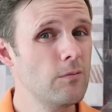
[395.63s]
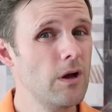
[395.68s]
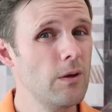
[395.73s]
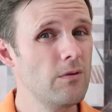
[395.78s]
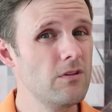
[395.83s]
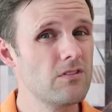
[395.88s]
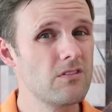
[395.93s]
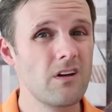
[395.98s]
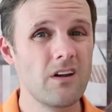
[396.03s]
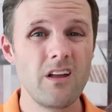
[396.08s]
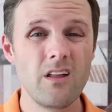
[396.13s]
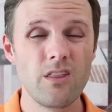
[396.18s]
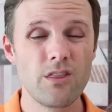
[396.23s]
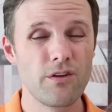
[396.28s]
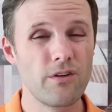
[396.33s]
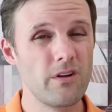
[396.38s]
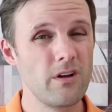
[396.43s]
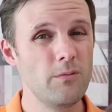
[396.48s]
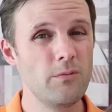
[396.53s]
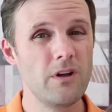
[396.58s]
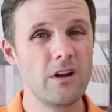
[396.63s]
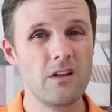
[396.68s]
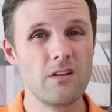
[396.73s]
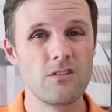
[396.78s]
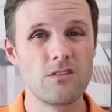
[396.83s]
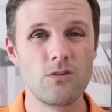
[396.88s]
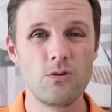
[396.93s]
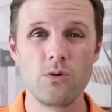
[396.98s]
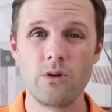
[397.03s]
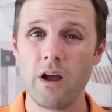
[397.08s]
maybe studying 30
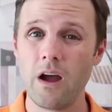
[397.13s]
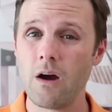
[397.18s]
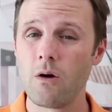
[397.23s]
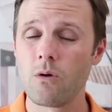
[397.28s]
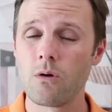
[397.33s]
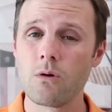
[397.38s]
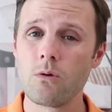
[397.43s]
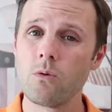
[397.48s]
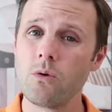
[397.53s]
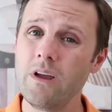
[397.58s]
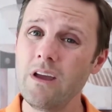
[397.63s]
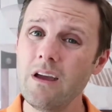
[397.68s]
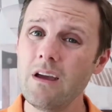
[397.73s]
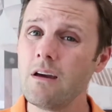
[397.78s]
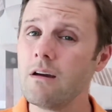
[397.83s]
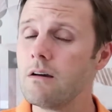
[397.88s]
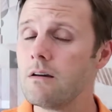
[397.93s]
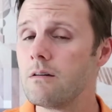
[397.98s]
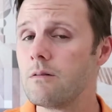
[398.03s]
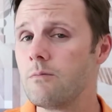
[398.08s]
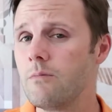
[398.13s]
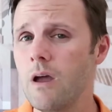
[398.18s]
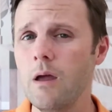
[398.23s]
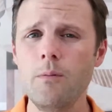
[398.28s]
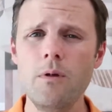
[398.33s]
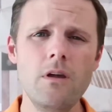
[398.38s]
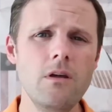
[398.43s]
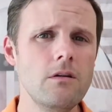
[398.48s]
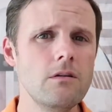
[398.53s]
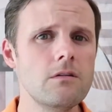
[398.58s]
minutes to an hour a week,
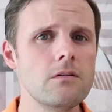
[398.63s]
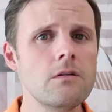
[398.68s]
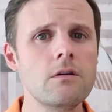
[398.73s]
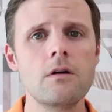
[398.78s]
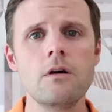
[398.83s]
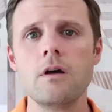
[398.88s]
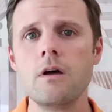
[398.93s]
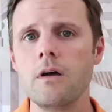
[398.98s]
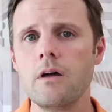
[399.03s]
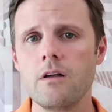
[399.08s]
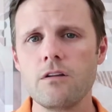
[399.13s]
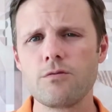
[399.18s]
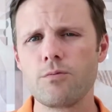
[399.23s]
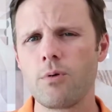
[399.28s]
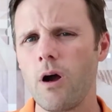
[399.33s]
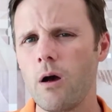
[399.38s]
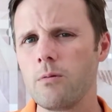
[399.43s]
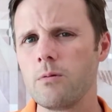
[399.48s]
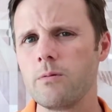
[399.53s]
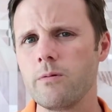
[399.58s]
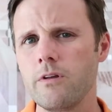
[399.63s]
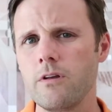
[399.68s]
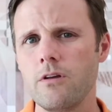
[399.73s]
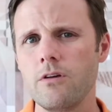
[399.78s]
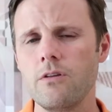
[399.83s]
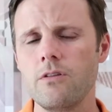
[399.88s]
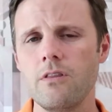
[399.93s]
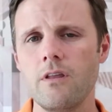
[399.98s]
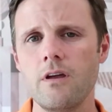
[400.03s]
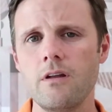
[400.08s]
maybe, is probably a
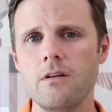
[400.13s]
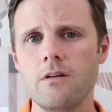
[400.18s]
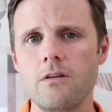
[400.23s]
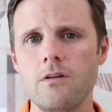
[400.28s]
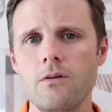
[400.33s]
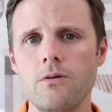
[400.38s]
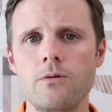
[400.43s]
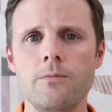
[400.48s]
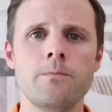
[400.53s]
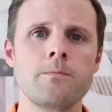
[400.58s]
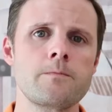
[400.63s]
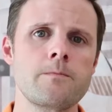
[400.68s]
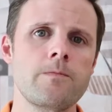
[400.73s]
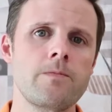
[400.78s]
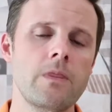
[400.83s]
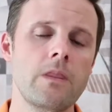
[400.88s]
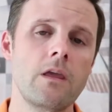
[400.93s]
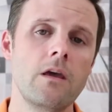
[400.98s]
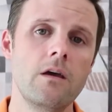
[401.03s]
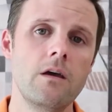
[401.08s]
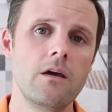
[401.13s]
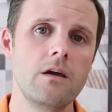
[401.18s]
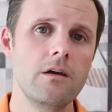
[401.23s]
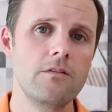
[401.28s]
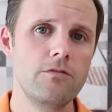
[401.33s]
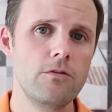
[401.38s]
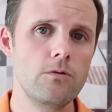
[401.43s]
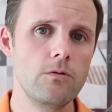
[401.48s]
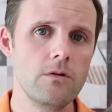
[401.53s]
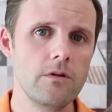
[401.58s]
good thing to do.
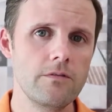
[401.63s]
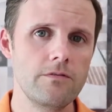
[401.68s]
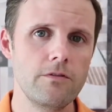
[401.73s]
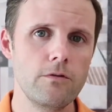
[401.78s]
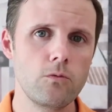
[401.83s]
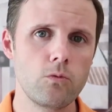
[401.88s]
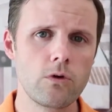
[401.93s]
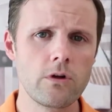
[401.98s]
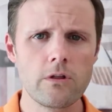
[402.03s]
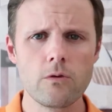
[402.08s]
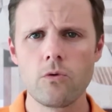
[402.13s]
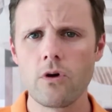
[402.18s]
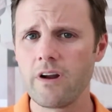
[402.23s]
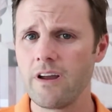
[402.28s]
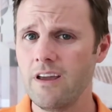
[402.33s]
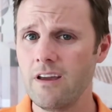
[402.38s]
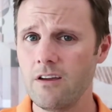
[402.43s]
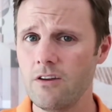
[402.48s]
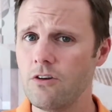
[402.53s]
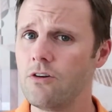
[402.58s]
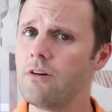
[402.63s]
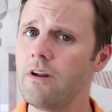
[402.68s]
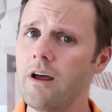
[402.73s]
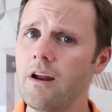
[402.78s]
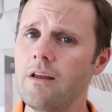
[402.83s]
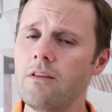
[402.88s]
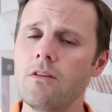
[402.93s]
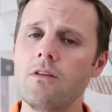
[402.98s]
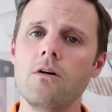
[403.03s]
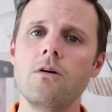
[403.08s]
If you really want to get good
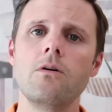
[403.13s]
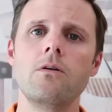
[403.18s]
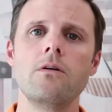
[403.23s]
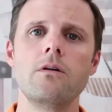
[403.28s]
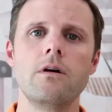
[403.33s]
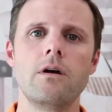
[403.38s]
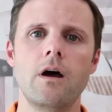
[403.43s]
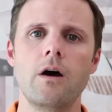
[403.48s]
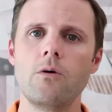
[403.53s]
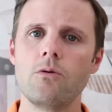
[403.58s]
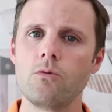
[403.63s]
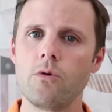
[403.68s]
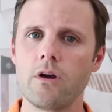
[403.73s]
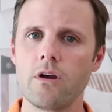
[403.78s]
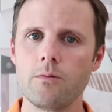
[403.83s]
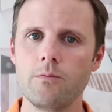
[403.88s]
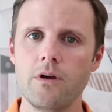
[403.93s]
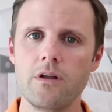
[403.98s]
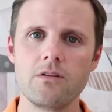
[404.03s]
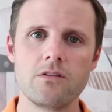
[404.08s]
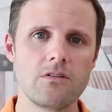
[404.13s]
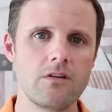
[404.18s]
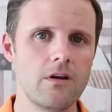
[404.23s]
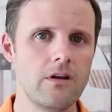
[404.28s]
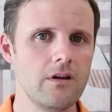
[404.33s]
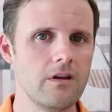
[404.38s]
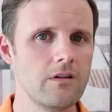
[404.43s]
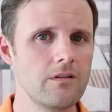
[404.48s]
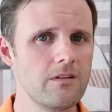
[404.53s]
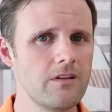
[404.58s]
at it though, I would recommend
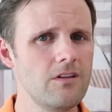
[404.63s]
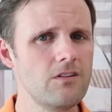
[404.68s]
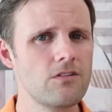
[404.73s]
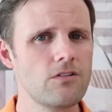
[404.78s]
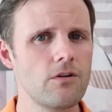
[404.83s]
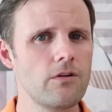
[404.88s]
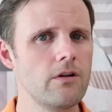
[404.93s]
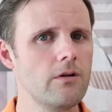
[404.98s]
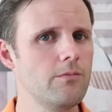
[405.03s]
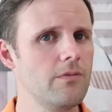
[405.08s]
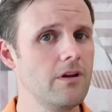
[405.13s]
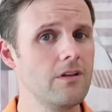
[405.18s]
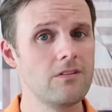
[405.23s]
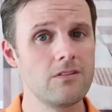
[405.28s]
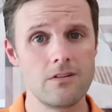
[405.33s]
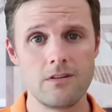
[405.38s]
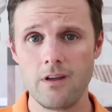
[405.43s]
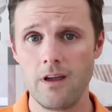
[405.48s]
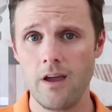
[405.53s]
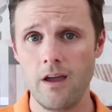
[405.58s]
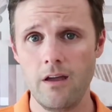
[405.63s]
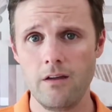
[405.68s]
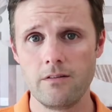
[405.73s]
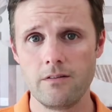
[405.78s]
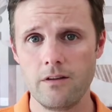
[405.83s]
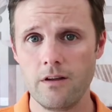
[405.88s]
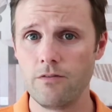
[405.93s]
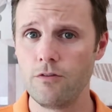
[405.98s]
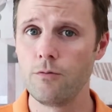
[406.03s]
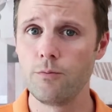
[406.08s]
studying at least 30 minutes a day
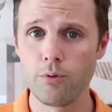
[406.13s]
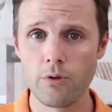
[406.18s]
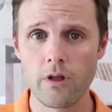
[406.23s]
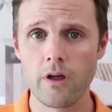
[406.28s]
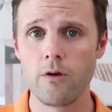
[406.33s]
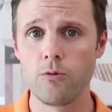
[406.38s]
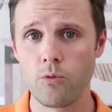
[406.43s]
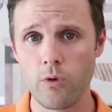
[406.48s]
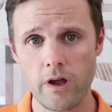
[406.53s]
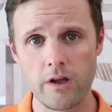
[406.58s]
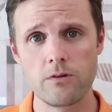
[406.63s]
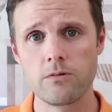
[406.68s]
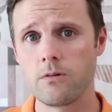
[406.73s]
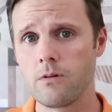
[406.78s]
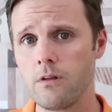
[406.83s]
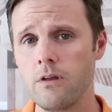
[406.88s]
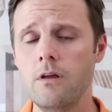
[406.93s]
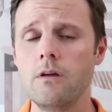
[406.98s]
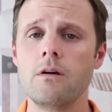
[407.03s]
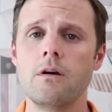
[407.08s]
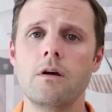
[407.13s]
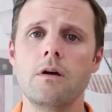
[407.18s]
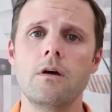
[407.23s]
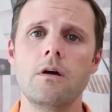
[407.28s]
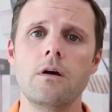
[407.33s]
if you play regularly.